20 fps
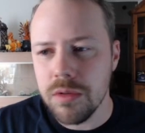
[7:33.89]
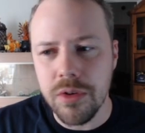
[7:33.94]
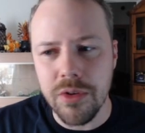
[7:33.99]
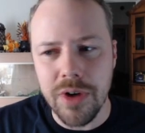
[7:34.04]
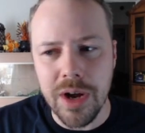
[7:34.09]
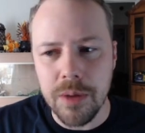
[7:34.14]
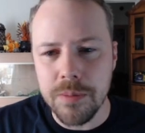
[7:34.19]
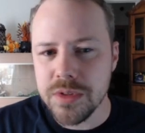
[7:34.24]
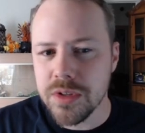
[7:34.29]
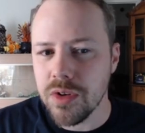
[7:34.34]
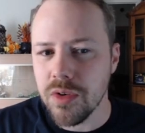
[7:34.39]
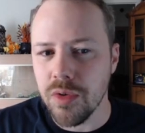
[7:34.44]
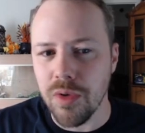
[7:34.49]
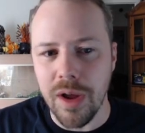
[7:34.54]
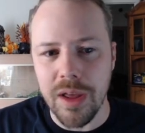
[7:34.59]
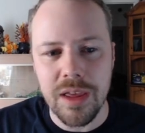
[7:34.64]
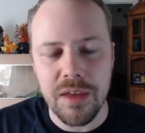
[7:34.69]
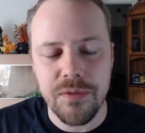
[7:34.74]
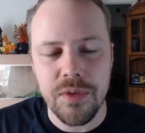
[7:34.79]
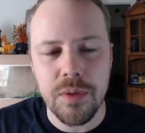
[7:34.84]
Their albums are
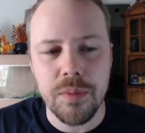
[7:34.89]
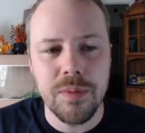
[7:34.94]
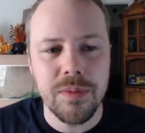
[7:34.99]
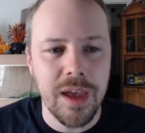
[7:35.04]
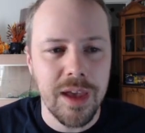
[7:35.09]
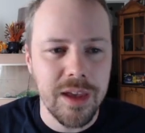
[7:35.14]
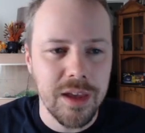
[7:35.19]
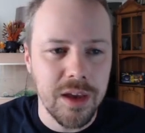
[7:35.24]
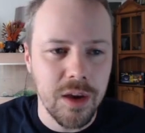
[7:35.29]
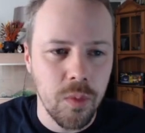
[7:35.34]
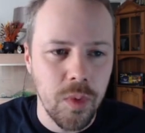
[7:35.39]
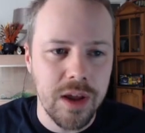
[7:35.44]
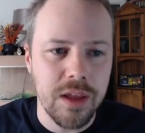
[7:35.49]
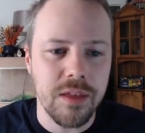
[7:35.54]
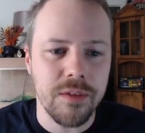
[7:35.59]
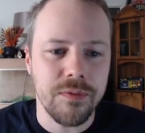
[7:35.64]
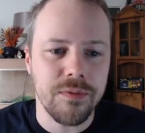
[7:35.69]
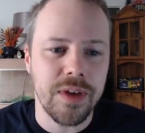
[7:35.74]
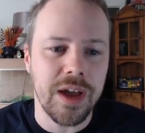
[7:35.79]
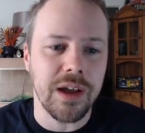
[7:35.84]
great. If you take away
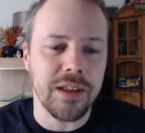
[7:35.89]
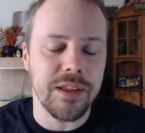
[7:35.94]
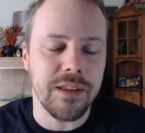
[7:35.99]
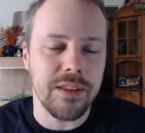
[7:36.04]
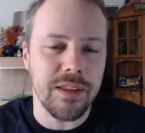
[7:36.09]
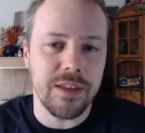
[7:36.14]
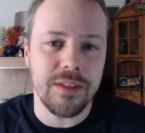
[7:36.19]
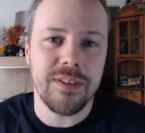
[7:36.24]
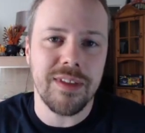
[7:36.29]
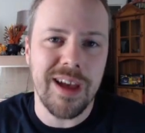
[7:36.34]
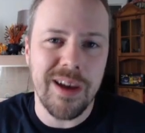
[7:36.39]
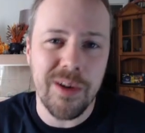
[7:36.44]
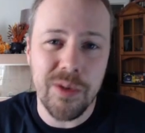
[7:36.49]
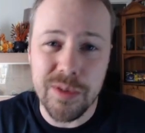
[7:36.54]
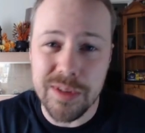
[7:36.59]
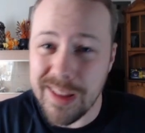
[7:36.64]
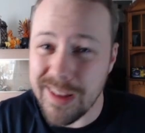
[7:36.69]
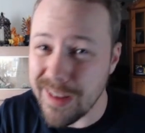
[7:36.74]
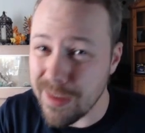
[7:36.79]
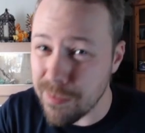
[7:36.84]
the fact that they
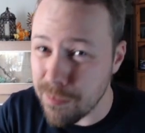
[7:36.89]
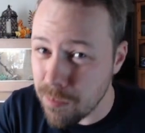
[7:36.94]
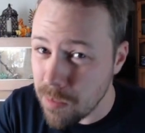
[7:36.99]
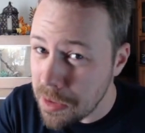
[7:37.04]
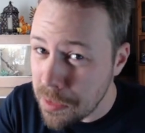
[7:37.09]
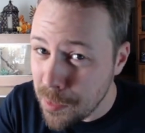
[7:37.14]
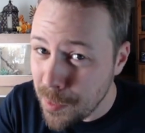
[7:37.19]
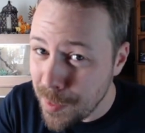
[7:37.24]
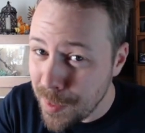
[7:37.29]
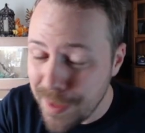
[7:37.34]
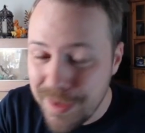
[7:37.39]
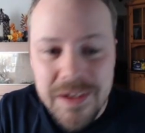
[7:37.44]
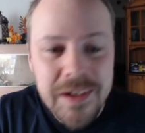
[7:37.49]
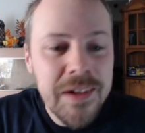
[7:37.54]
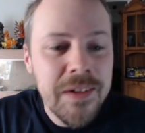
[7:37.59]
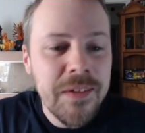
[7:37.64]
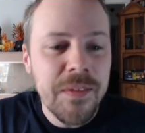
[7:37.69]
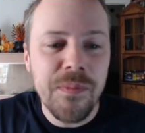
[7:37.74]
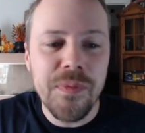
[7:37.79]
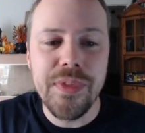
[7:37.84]
sound like Mgła,
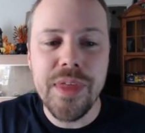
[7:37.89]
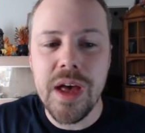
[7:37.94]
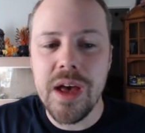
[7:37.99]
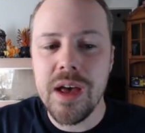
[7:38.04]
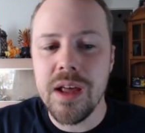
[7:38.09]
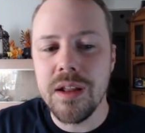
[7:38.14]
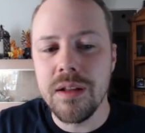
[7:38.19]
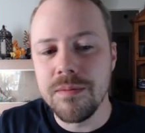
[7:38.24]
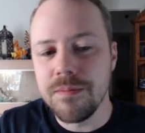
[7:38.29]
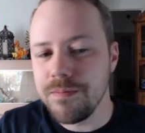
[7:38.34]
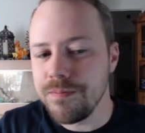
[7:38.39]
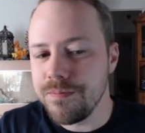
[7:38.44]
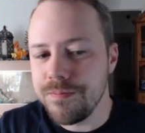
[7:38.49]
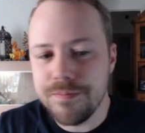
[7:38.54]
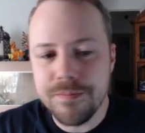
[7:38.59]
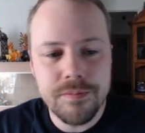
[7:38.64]
then...